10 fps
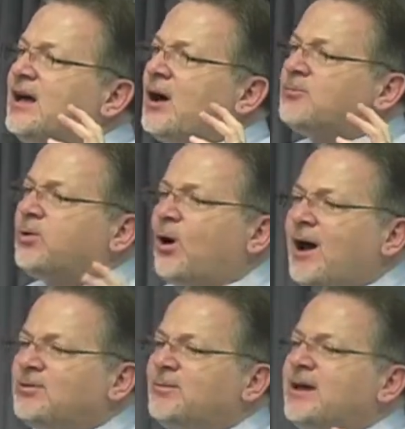a
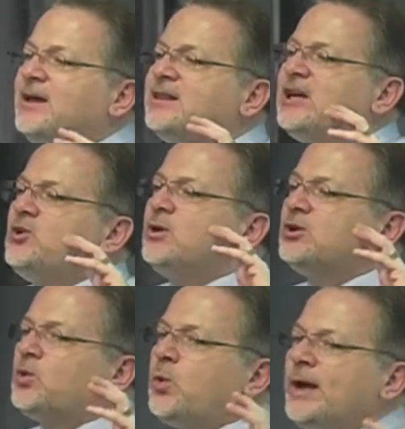problem that you can
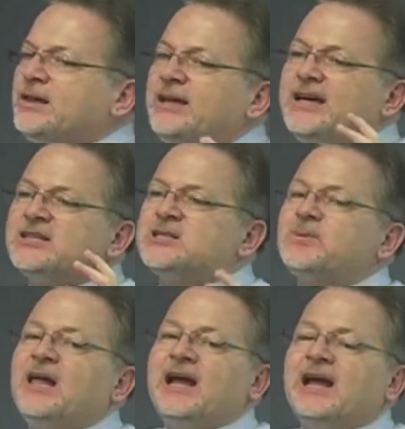quickly
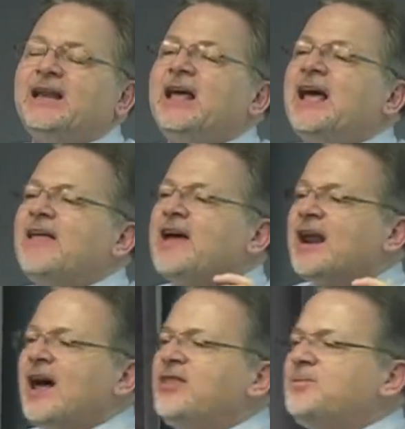explain and that
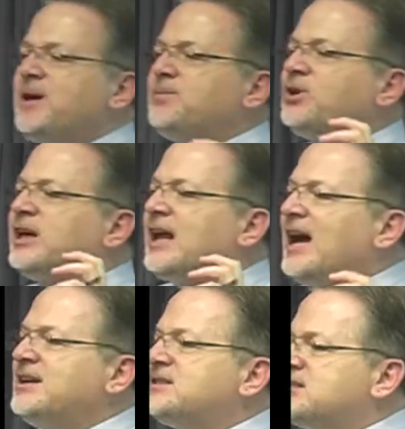other people could
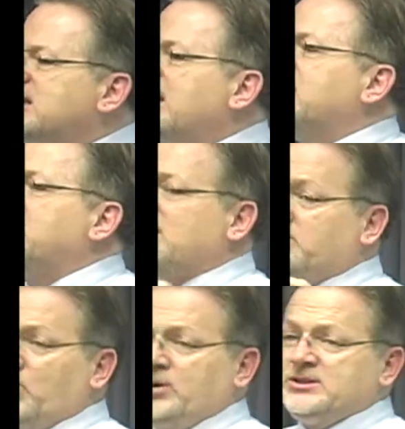understand the
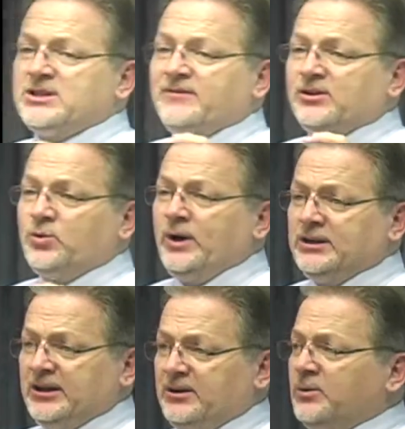importance of it
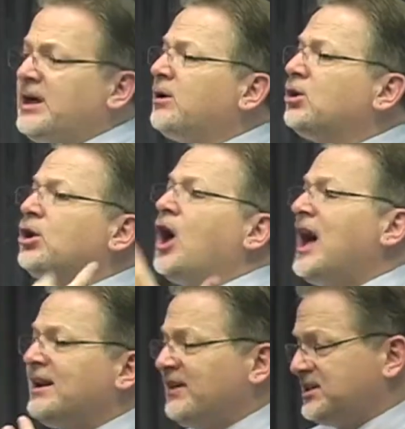quickly without a
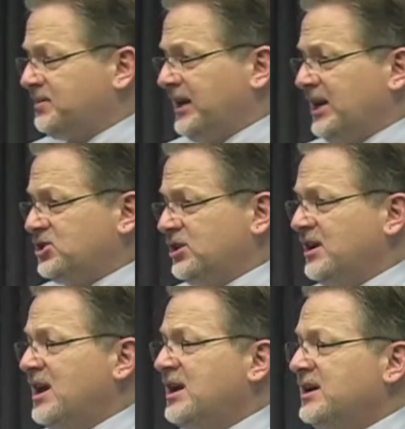lot of explanation
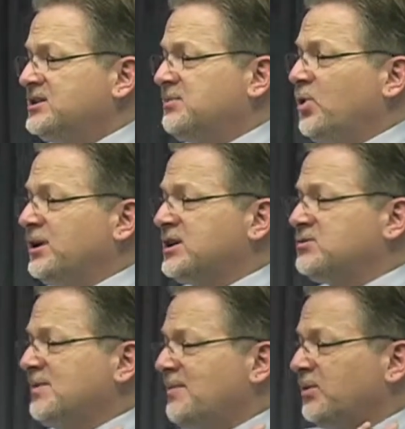is important. Because
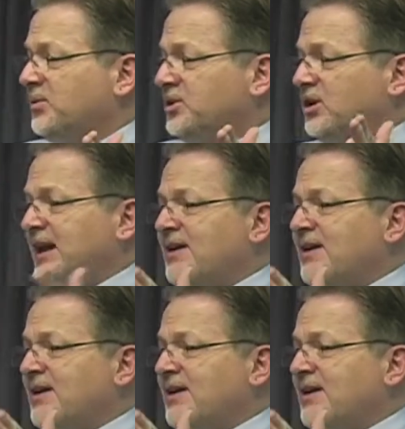remember, you're going to